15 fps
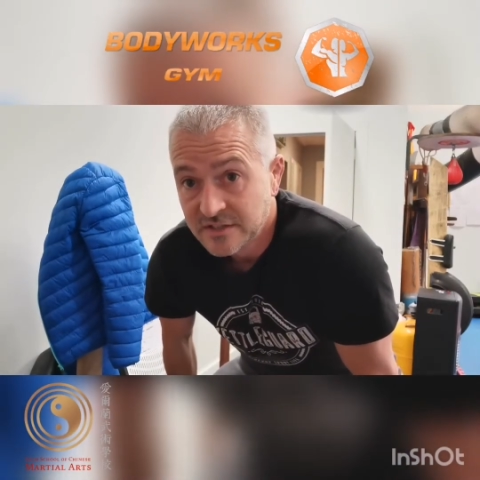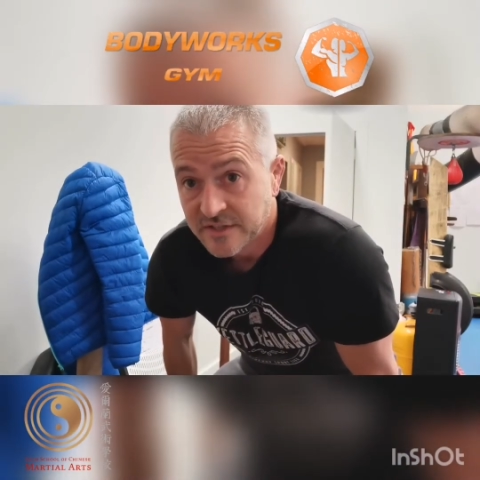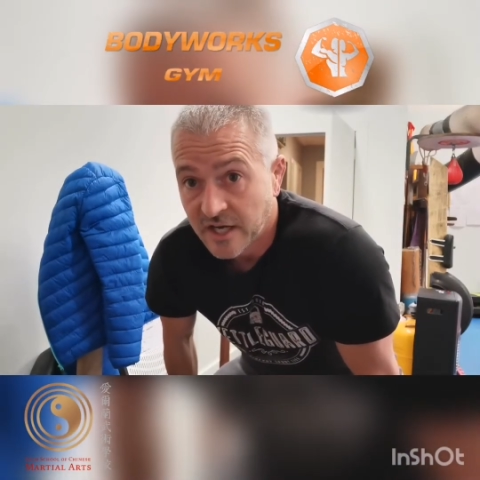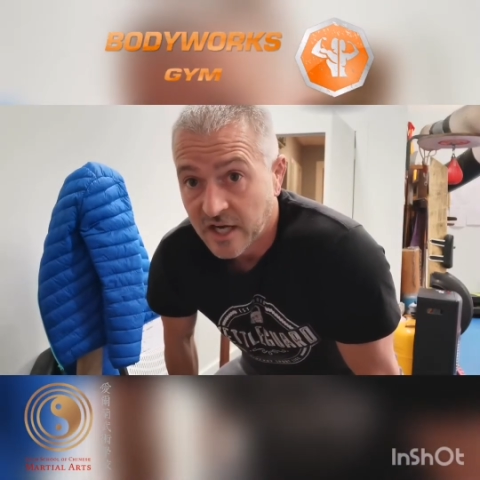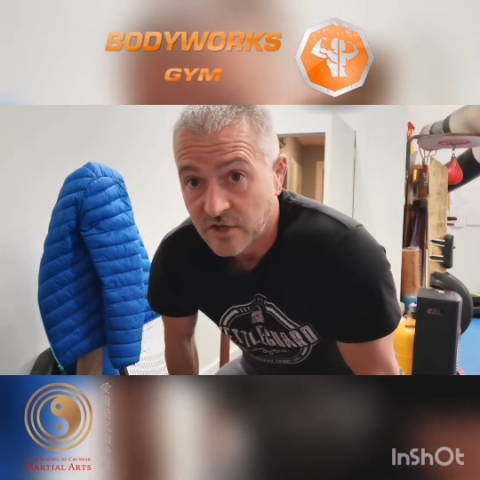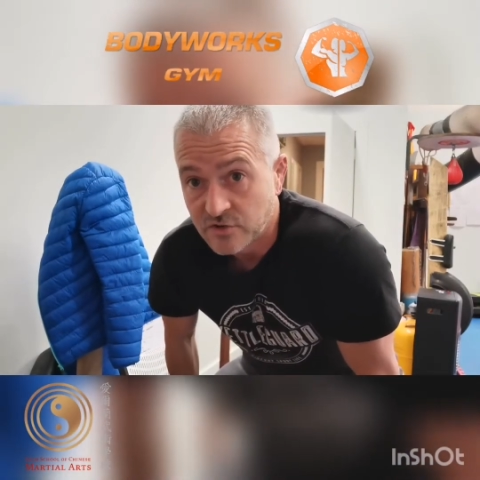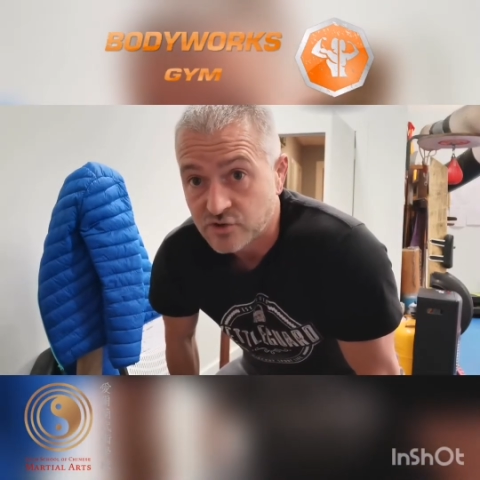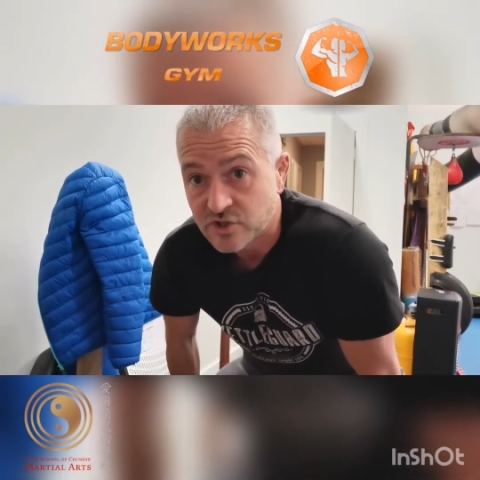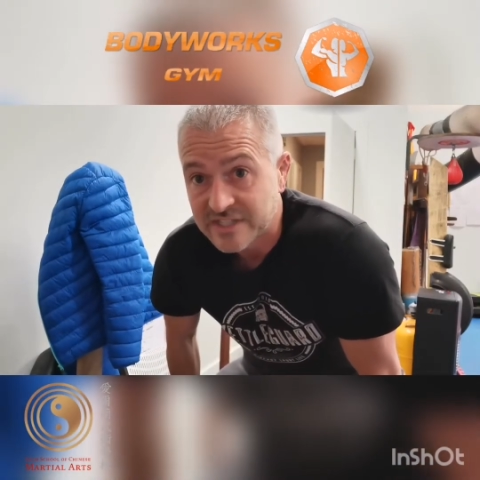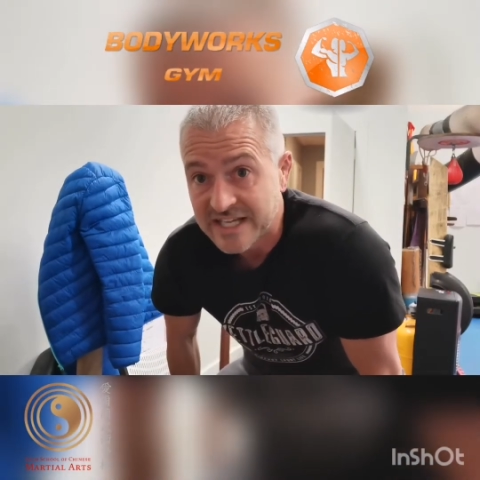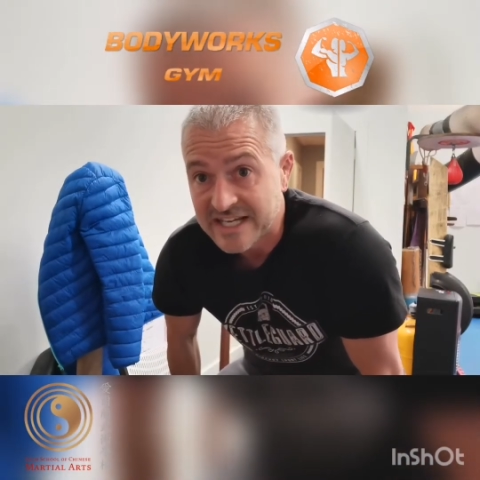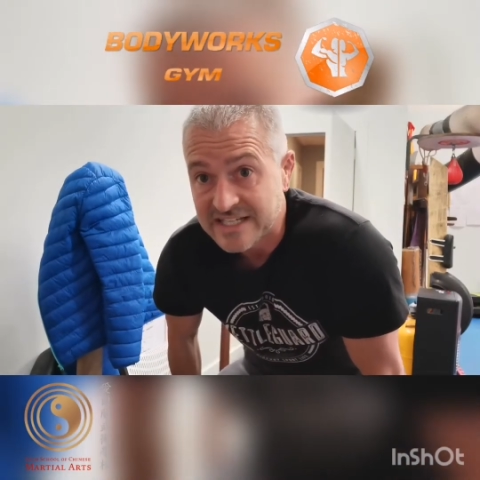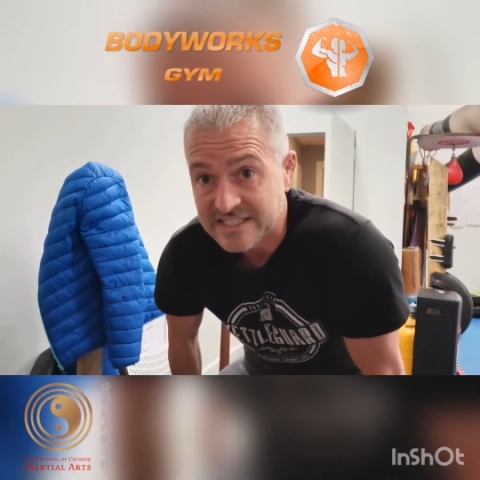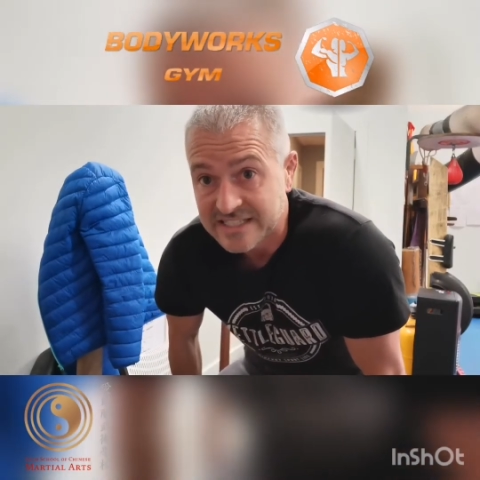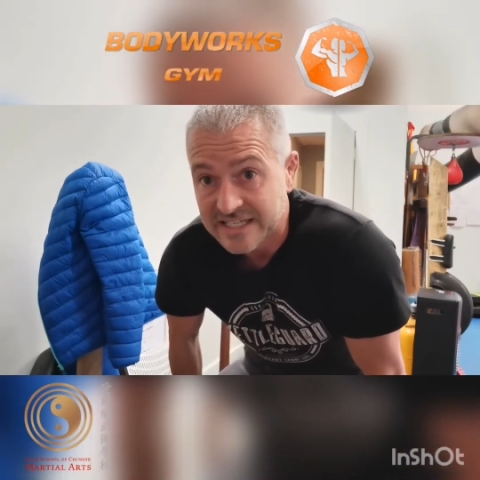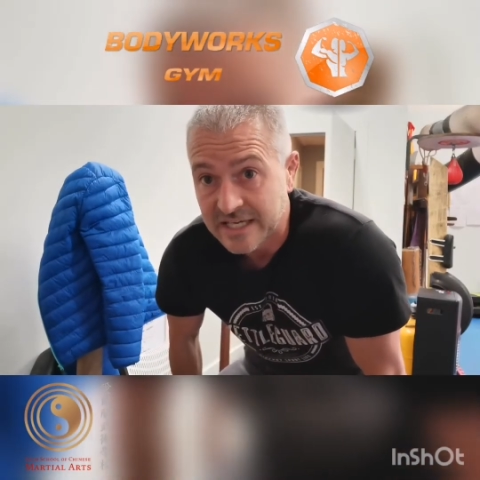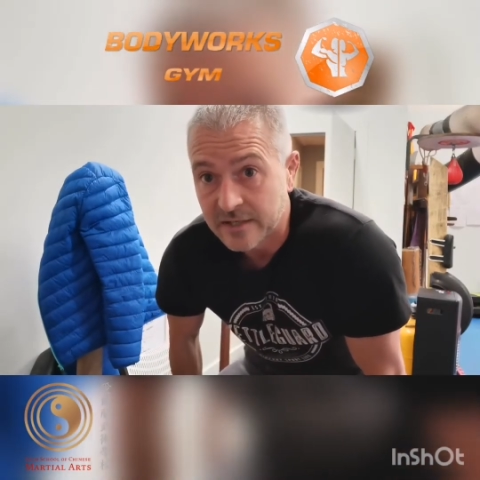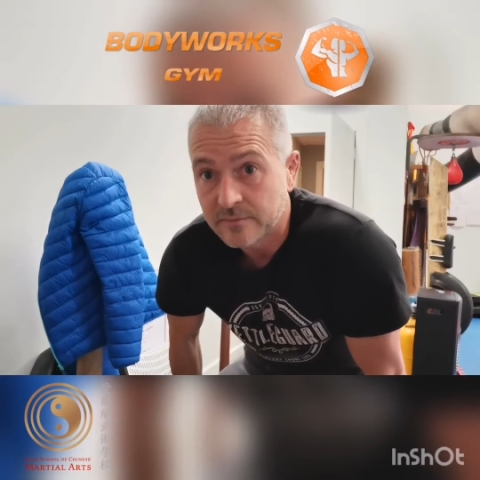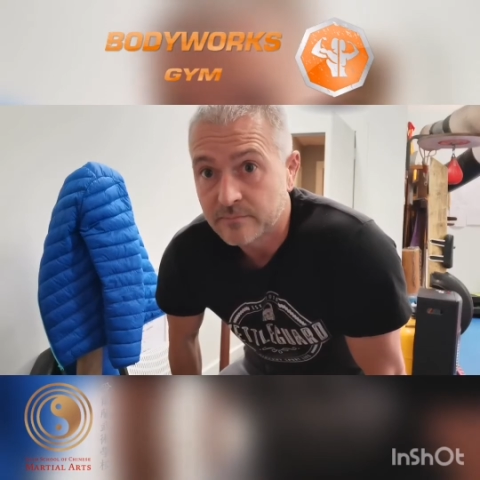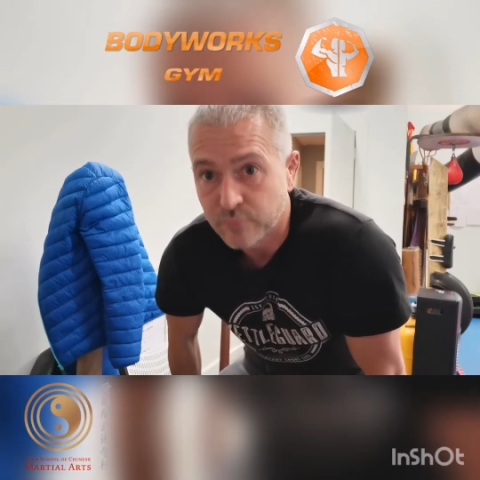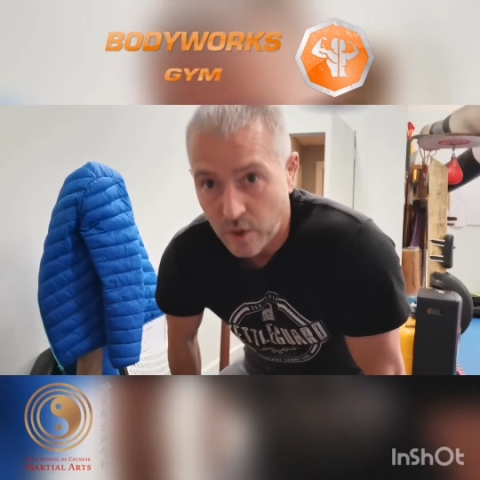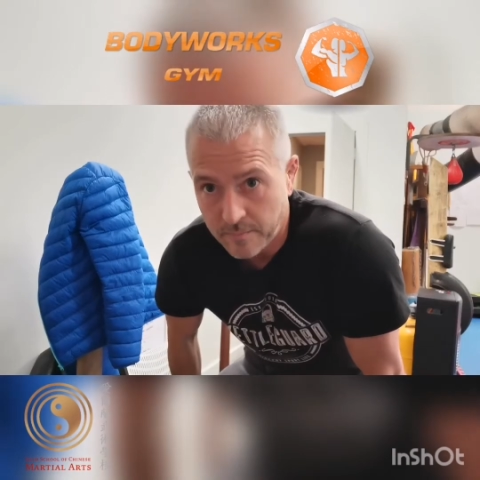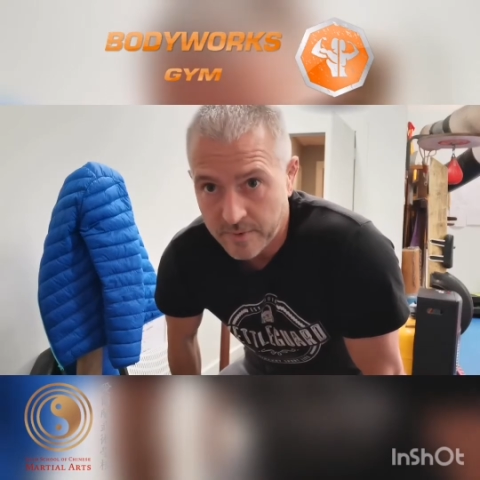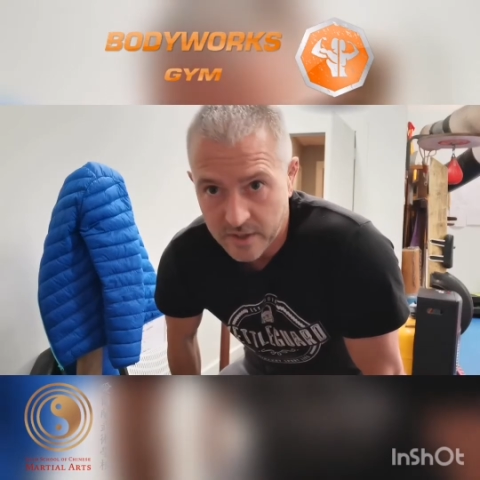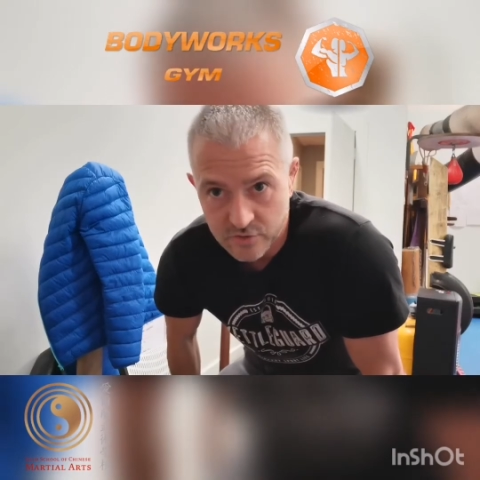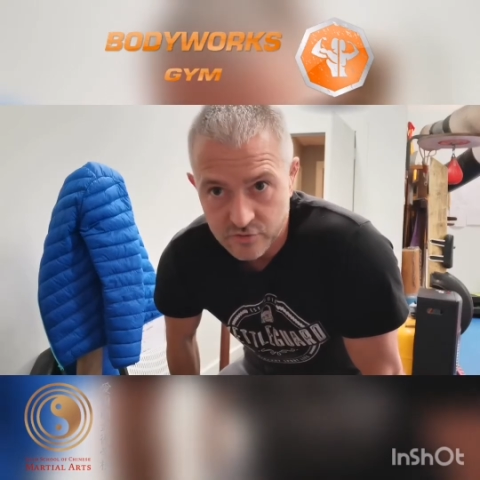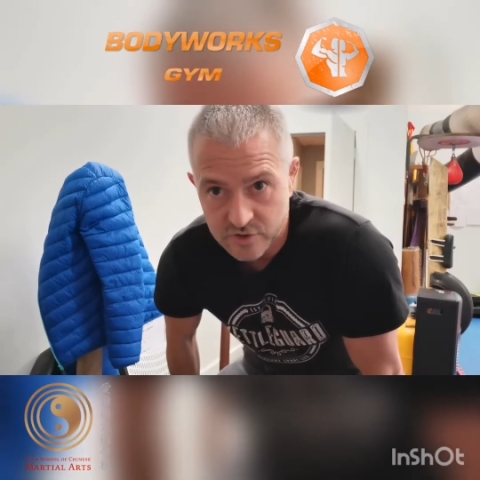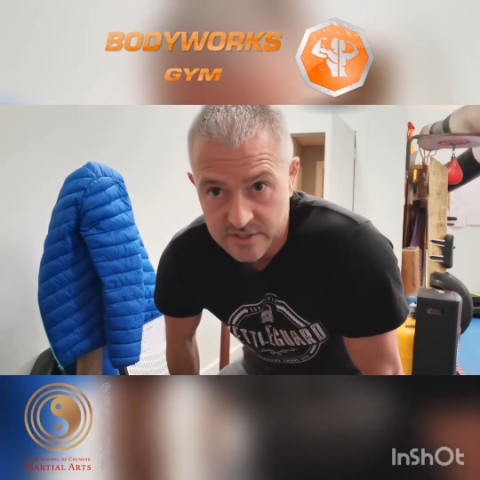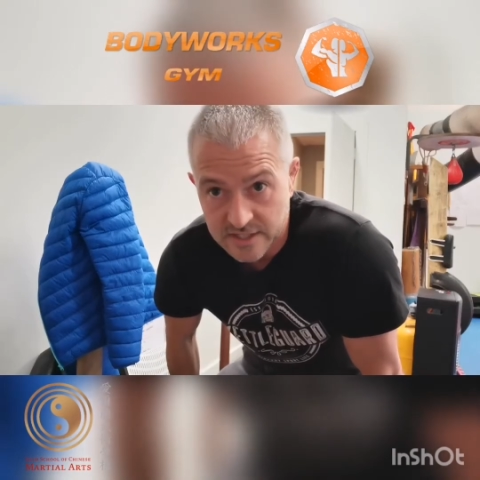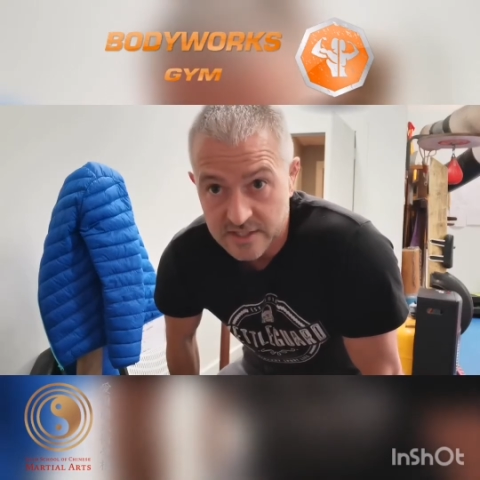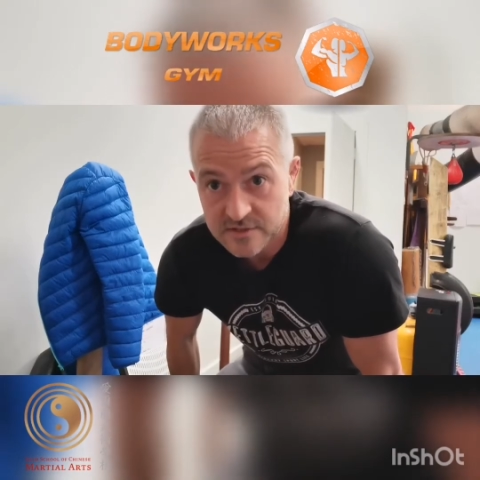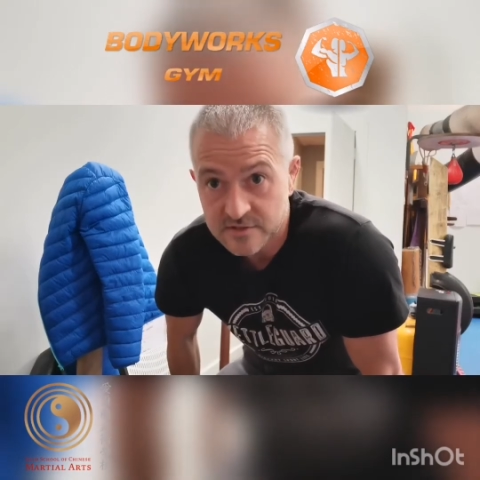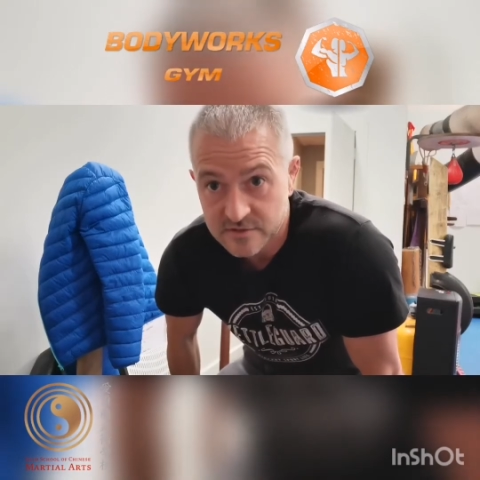the 100 days again, proper 100 days.